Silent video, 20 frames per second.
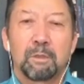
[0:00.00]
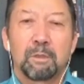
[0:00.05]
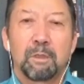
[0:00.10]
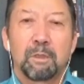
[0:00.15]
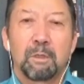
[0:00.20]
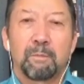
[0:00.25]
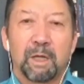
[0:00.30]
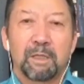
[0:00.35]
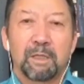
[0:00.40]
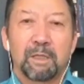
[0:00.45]

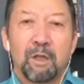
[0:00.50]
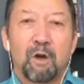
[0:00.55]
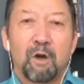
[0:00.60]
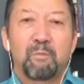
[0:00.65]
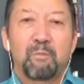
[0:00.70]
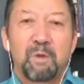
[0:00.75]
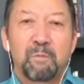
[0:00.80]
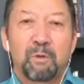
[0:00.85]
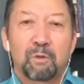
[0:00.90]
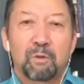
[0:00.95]
But now
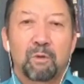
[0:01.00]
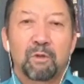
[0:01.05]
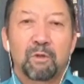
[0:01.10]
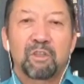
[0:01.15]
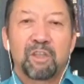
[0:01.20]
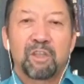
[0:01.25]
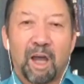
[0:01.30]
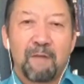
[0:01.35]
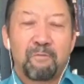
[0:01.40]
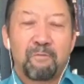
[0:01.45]
people could
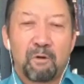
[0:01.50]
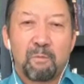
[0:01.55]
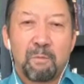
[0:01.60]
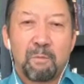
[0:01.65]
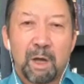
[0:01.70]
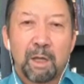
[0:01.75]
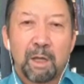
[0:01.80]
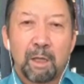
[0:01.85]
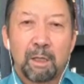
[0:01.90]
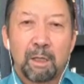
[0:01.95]
die for
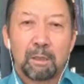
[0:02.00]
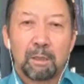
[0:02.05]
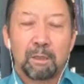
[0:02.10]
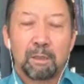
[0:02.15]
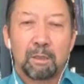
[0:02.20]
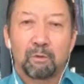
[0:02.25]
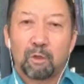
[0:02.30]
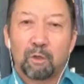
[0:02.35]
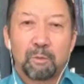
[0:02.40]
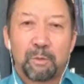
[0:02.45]
money,
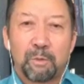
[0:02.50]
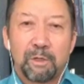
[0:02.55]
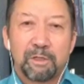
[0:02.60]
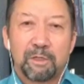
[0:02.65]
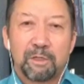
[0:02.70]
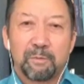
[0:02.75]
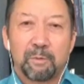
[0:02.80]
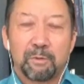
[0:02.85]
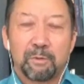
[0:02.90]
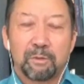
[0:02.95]
not
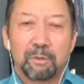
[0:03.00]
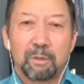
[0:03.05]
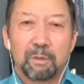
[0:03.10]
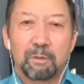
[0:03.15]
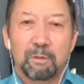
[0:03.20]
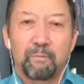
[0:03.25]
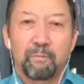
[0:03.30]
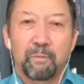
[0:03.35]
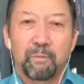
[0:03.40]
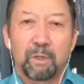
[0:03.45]
principles.
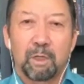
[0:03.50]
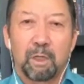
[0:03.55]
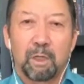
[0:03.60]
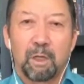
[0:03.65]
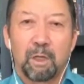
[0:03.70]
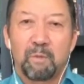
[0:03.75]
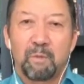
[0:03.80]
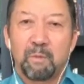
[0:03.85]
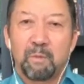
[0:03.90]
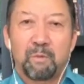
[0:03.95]

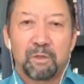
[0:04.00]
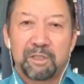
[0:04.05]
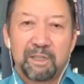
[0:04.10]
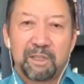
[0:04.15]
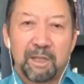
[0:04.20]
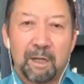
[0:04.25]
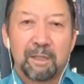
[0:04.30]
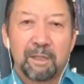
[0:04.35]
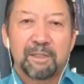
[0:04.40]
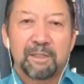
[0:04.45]
People
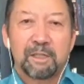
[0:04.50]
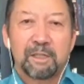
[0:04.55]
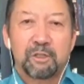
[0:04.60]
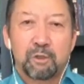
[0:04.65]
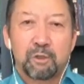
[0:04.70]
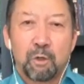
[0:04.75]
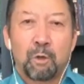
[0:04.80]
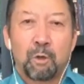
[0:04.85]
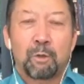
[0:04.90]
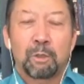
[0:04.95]
sell their
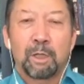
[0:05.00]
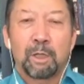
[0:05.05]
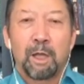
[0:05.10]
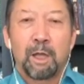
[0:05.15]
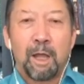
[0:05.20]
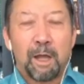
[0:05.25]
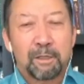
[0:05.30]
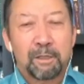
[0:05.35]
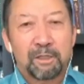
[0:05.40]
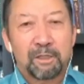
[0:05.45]
soul
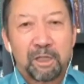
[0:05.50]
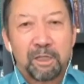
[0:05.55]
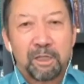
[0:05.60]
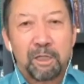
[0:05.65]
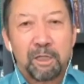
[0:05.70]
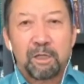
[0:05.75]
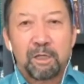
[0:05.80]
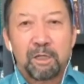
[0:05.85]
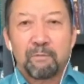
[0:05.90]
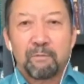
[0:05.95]
and the
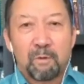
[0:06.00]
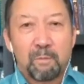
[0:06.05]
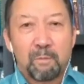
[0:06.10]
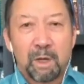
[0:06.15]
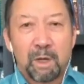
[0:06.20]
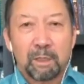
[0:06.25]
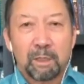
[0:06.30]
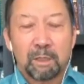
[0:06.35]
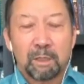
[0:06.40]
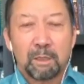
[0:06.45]
dignity for
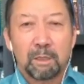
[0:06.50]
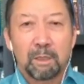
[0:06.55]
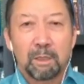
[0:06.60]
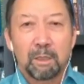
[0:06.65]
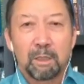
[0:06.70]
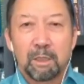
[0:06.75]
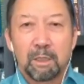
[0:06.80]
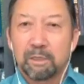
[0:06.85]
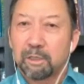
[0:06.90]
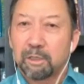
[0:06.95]
money.
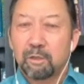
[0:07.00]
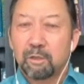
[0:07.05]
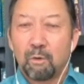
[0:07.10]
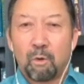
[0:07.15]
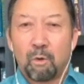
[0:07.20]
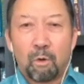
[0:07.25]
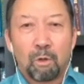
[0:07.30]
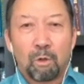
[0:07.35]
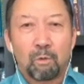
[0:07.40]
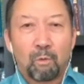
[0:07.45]
Just the
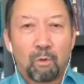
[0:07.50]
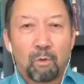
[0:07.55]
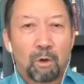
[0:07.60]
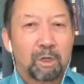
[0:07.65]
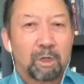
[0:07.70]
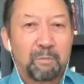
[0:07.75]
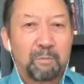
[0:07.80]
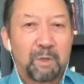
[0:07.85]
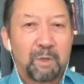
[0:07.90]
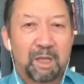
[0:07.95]
whole
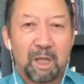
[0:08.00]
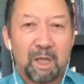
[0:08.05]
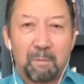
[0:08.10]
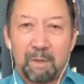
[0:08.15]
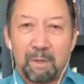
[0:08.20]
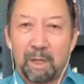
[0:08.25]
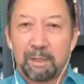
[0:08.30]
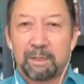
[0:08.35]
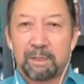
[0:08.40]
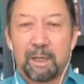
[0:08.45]
world became
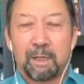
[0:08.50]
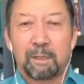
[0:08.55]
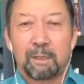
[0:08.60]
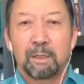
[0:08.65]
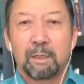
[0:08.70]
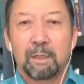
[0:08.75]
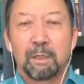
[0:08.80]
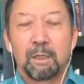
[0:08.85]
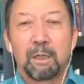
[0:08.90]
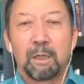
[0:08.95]
like that.
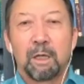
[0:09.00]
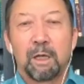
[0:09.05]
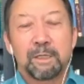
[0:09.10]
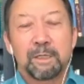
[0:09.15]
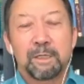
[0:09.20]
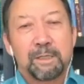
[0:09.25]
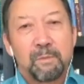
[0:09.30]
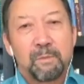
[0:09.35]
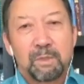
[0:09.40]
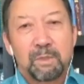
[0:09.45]

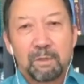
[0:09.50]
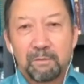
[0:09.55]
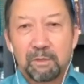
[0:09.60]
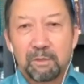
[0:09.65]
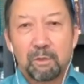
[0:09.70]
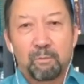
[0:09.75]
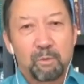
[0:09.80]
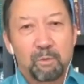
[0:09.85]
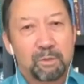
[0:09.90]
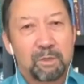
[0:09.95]
Same thing with the
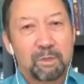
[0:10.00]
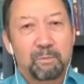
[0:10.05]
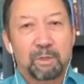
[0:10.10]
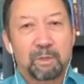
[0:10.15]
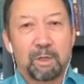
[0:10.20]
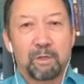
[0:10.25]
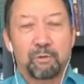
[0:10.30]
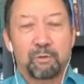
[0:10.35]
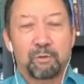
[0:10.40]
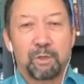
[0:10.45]
Muslim
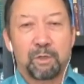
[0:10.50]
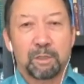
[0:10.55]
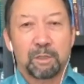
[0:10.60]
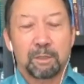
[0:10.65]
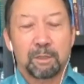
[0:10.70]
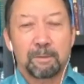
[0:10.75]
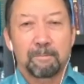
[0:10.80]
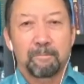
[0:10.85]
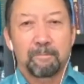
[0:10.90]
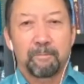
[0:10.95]

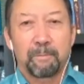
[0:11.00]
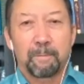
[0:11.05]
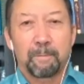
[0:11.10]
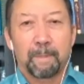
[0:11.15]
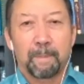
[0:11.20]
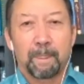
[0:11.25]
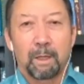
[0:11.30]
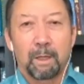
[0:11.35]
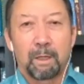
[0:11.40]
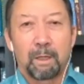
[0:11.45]
countries.
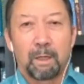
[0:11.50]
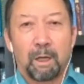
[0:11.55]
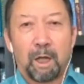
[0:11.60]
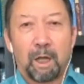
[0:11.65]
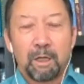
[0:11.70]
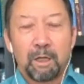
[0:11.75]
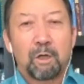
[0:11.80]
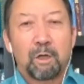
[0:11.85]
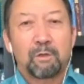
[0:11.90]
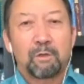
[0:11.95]
I
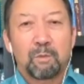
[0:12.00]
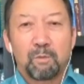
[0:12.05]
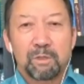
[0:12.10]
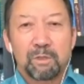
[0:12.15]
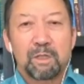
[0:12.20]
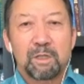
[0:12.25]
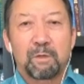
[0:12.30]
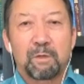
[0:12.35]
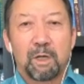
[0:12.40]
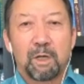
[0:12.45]
know the
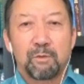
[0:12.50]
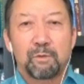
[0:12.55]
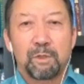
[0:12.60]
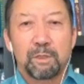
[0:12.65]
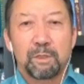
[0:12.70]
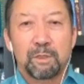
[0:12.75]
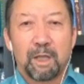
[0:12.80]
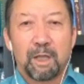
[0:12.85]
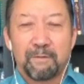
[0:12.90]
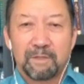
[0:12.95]
Muslim
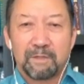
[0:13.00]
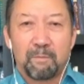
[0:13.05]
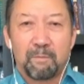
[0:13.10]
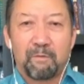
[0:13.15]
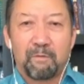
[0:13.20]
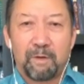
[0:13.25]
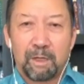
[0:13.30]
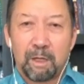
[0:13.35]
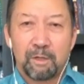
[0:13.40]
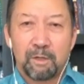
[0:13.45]
countries have some
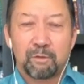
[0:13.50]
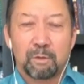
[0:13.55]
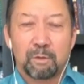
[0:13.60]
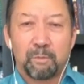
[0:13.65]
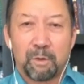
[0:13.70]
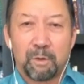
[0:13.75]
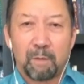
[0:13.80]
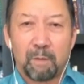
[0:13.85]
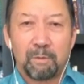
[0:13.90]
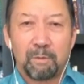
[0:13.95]
financial
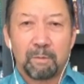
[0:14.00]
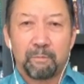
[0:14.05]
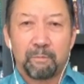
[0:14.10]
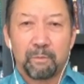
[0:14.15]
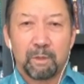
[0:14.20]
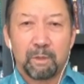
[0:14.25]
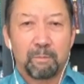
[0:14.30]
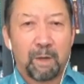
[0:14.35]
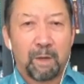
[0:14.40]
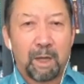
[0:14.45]
problem,
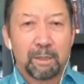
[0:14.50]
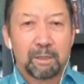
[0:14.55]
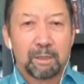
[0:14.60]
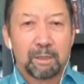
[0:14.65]
but